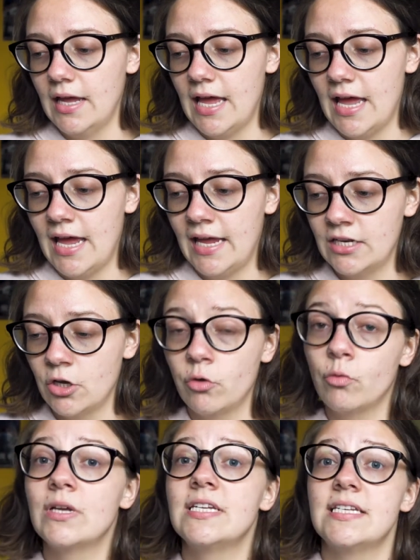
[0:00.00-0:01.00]
and
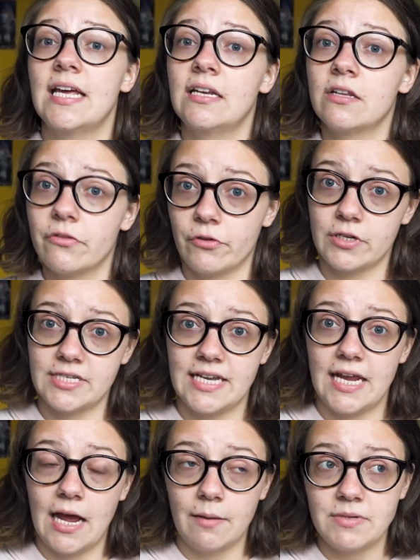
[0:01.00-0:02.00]
on Wednesday and on
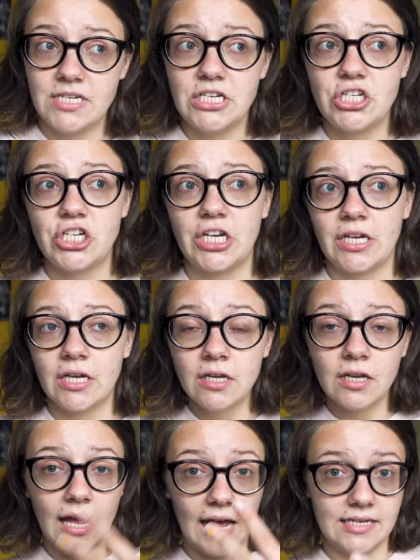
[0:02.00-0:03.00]
Thursday I'm teaching
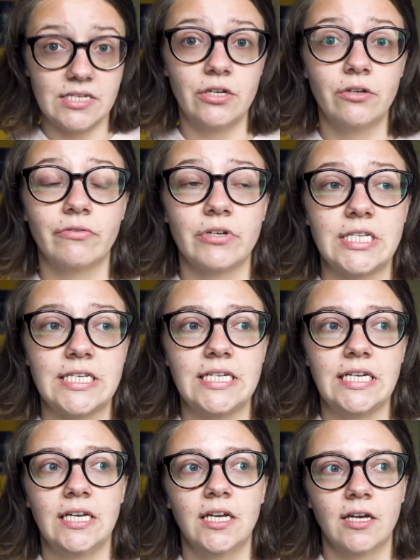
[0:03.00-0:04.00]
at the
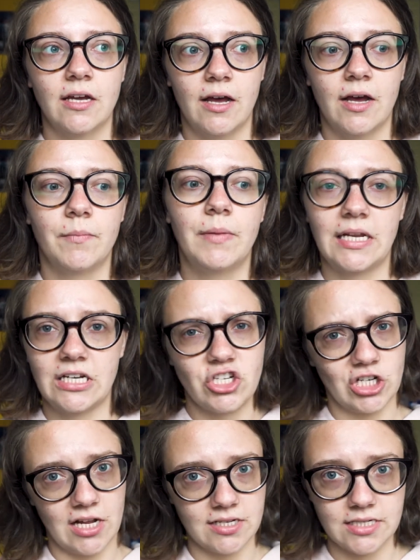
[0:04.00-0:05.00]
university um, English
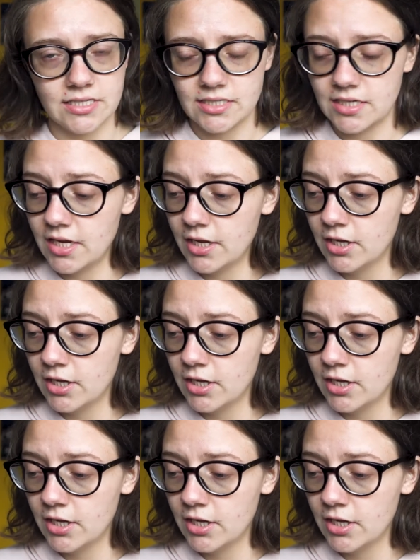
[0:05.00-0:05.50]
classes.